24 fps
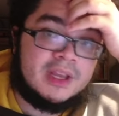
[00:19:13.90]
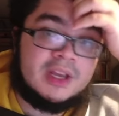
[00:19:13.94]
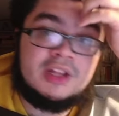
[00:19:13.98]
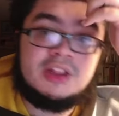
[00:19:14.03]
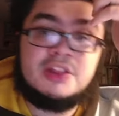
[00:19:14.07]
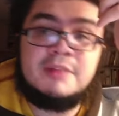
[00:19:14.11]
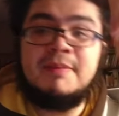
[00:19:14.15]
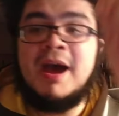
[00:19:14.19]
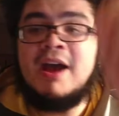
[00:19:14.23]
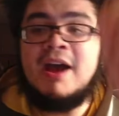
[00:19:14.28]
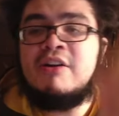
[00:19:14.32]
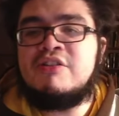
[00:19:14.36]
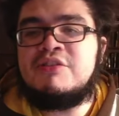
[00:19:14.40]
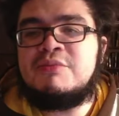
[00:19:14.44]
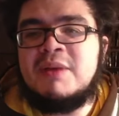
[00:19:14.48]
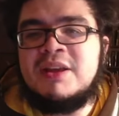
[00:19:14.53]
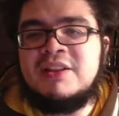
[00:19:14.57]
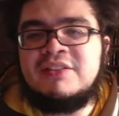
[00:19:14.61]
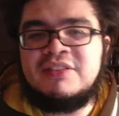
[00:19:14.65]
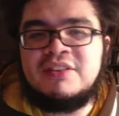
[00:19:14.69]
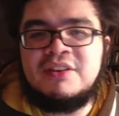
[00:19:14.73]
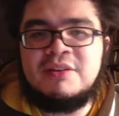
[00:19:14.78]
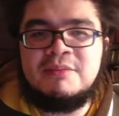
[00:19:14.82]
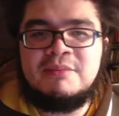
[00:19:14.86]
the Padres
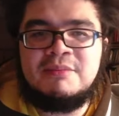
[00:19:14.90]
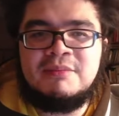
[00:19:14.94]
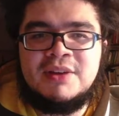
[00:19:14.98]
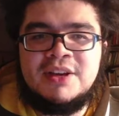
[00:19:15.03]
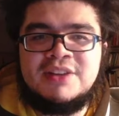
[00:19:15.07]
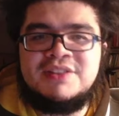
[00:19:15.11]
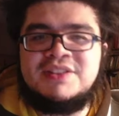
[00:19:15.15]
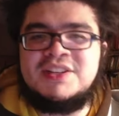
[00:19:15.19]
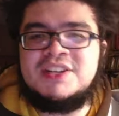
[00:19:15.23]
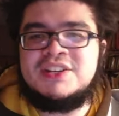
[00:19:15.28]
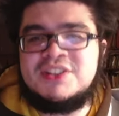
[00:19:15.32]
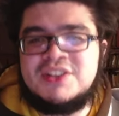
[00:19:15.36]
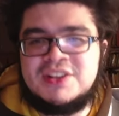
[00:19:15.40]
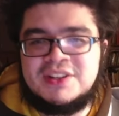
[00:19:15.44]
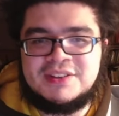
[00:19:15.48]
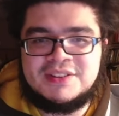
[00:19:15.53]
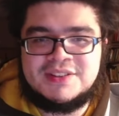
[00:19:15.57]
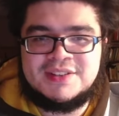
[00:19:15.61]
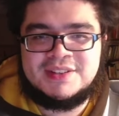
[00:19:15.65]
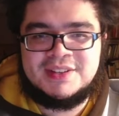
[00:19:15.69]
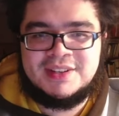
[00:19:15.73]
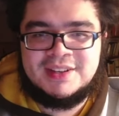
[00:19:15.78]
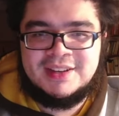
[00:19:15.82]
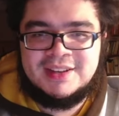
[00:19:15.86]
made some
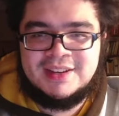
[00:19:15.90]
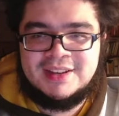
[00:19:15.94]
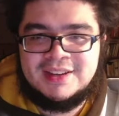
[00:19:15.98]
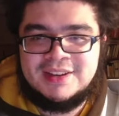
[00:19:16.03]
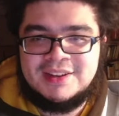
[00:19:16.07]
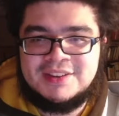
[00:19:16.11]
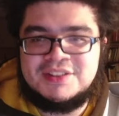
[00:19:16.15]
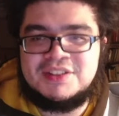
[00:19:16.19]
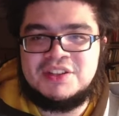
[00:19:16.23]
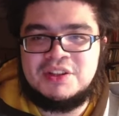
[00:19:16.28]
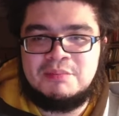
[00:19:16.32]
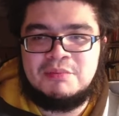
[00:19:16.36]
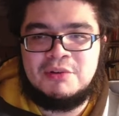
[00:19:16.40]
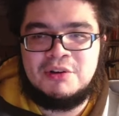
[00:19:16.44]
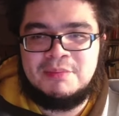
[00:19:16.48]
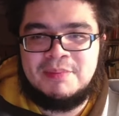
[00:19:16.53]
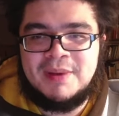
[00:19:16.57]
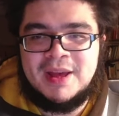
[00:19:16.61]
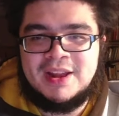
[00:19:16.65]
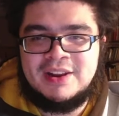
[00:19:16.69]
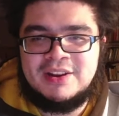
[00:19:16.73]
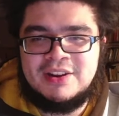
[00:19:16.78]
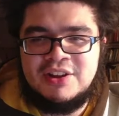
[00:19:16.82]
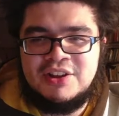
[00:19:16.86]
additions to the
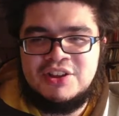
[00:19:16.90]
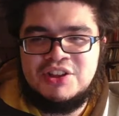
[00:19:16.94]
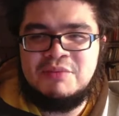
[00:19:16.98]
bullpen.